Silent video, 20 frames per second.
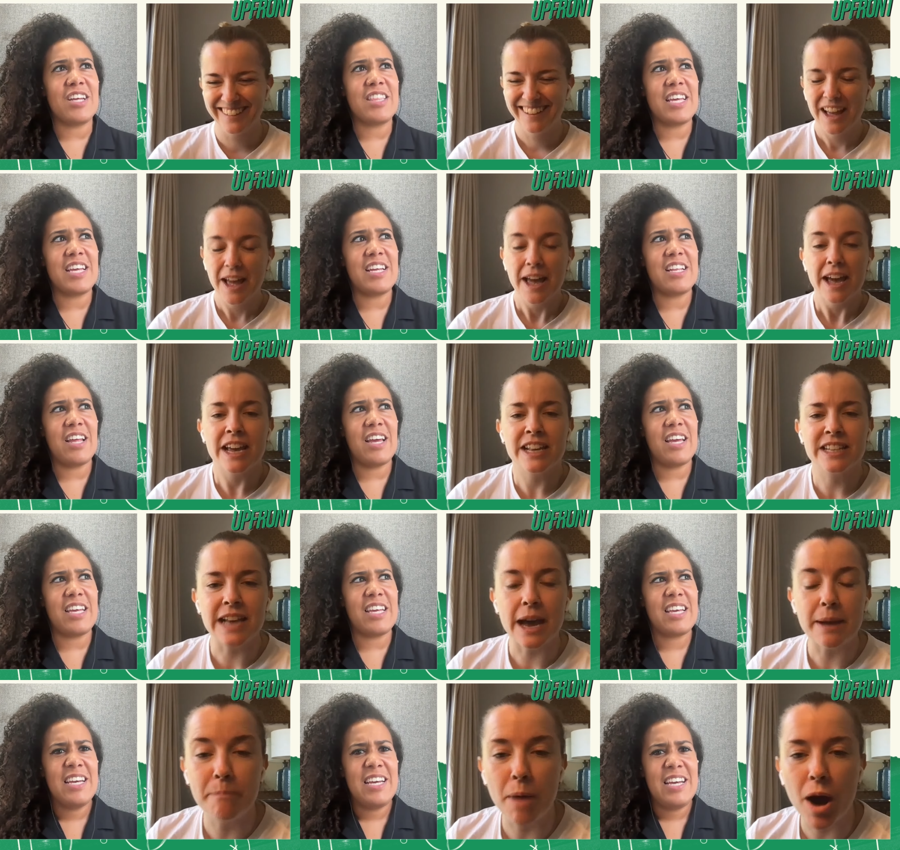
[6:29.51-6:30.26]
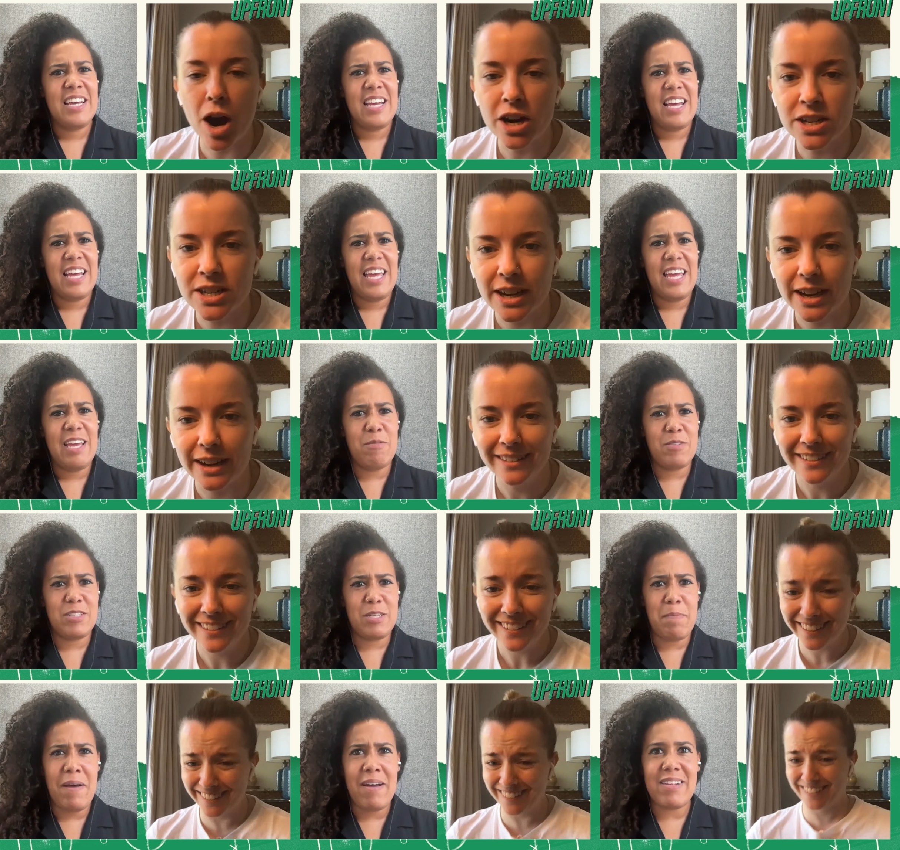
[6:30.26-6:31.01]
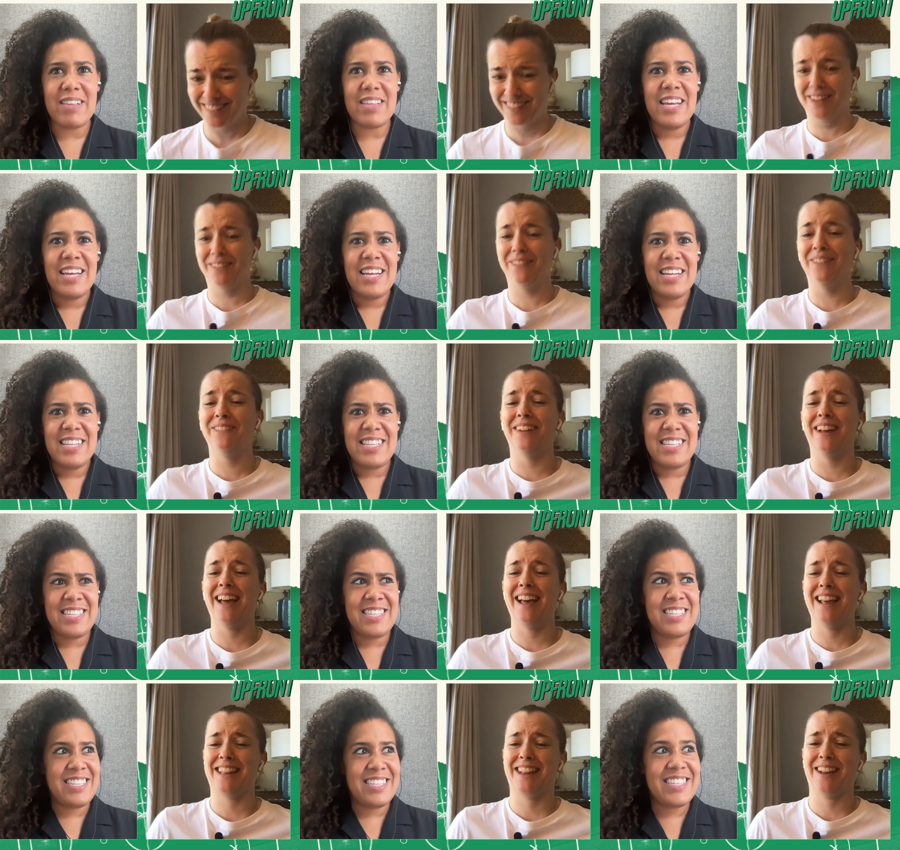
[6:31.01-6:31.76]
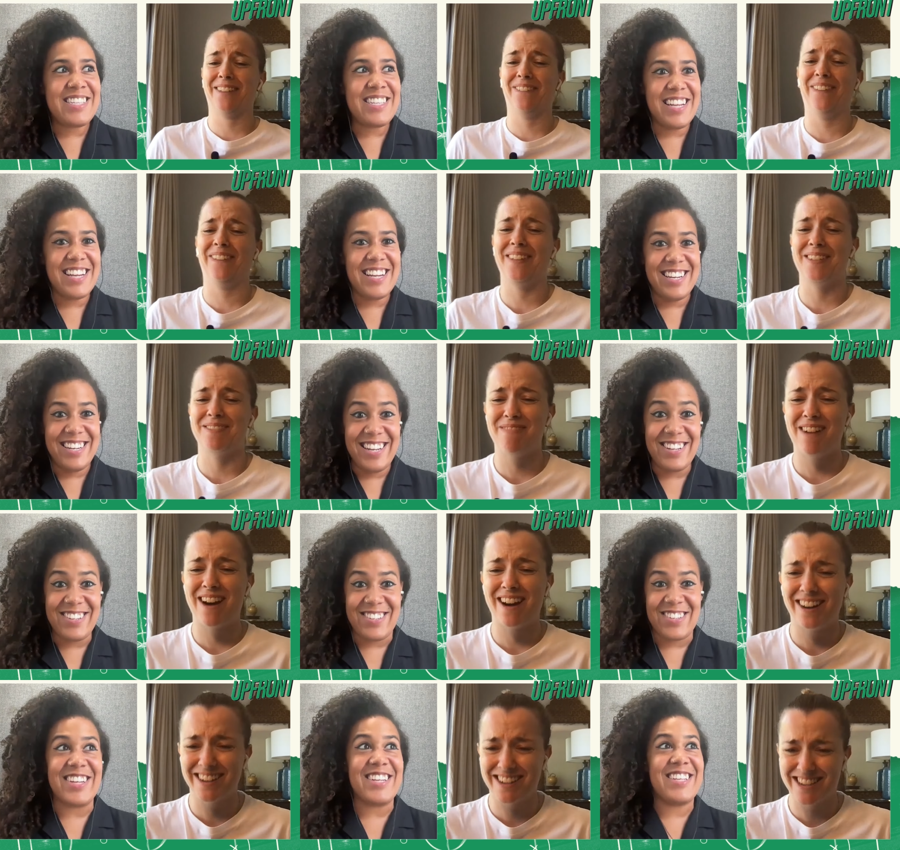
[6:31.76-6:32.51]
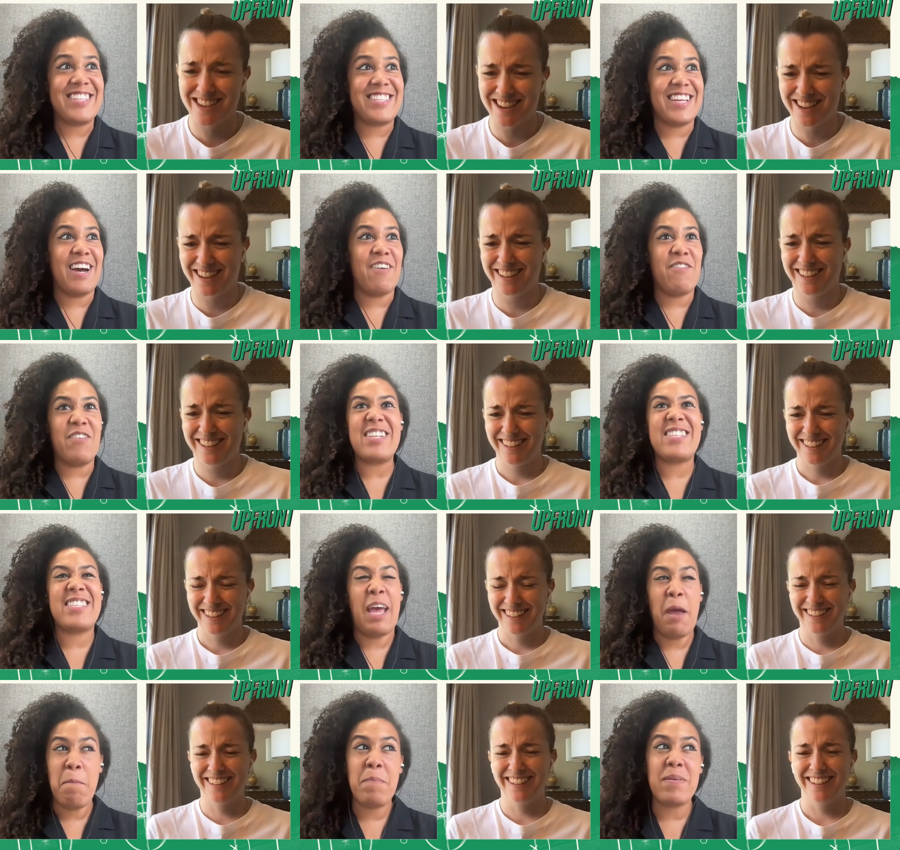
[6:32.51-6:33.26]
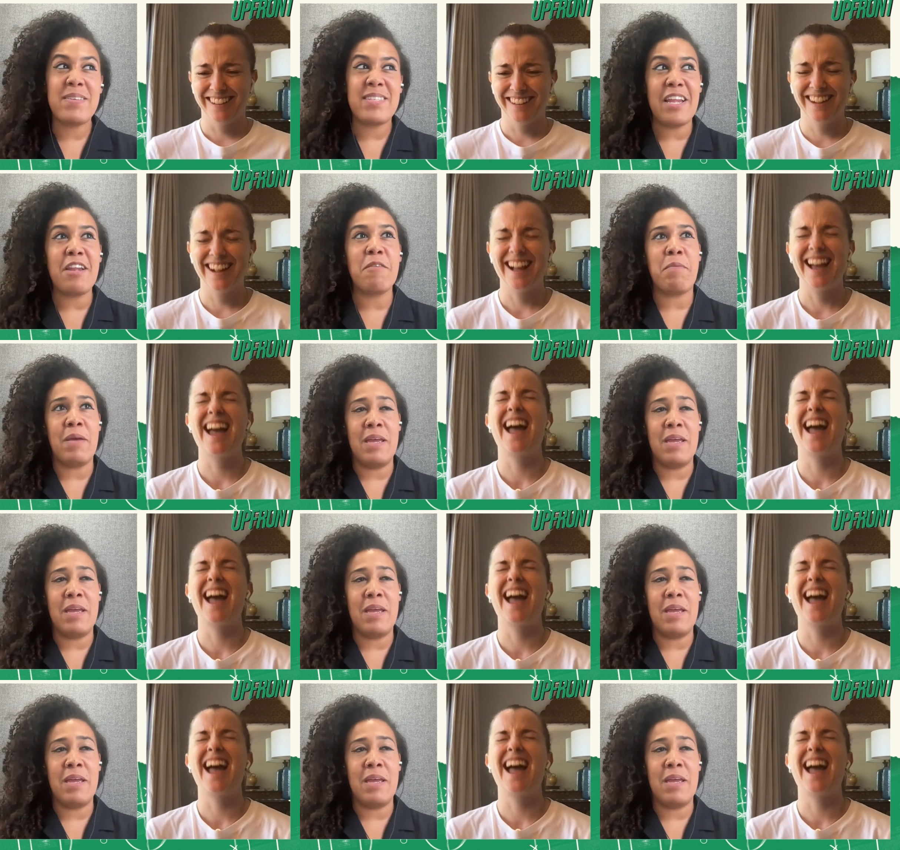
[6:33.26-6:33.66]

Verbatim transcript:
Speaker 1: I think,
Speaker 2: is that Marta?
Speaker 1: It was about... literally, I think 10% of